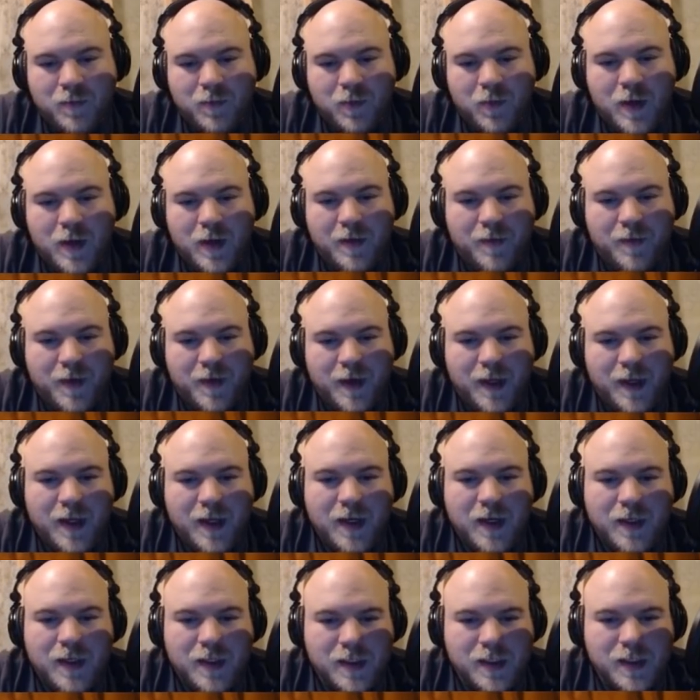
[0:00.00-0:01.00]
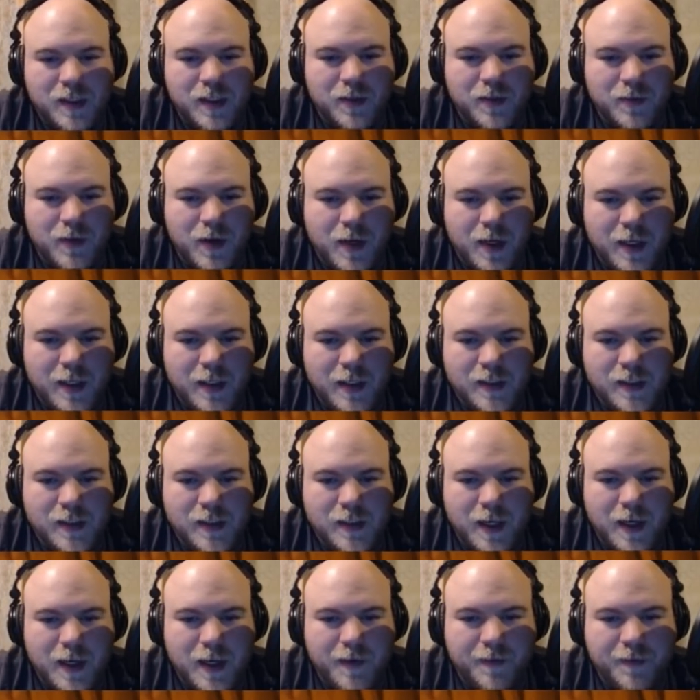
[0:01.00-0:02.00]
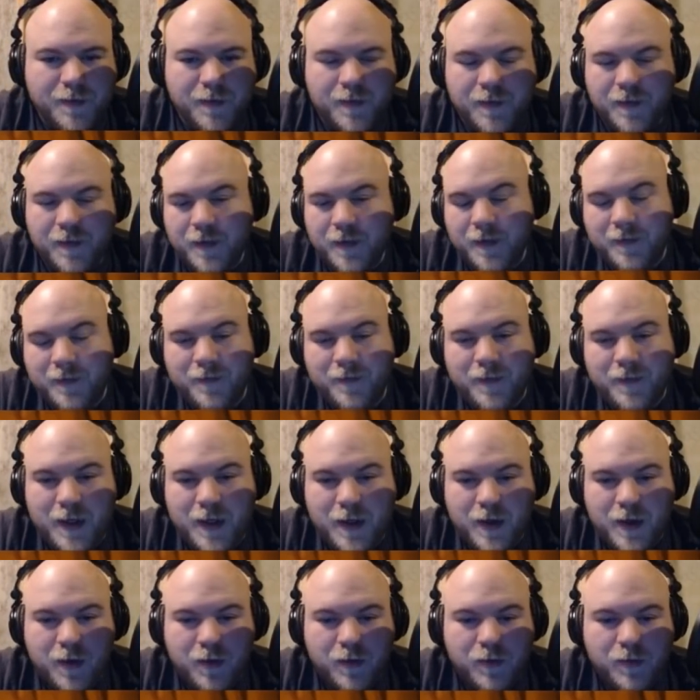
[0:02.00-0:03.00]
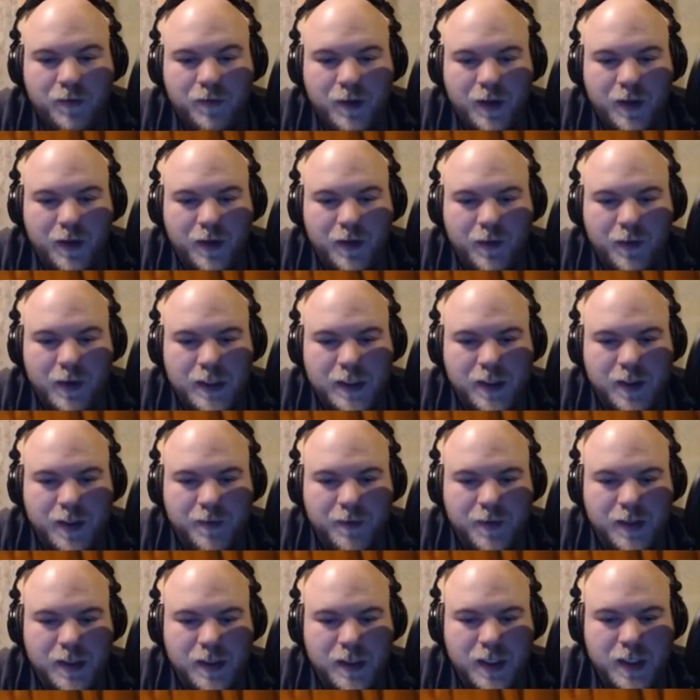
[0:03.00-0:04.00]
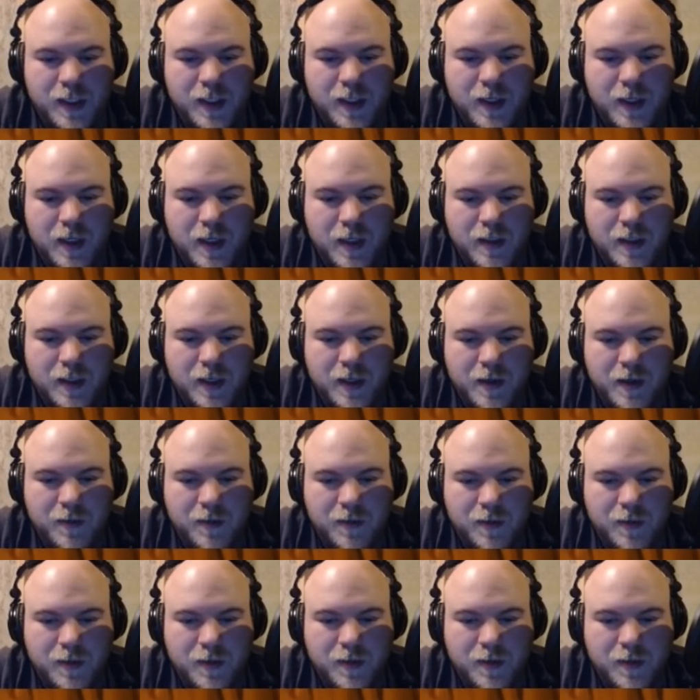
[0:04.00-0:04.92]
If I get a Decidueye, he's safe. If I don't, either way, something's getting knocked out.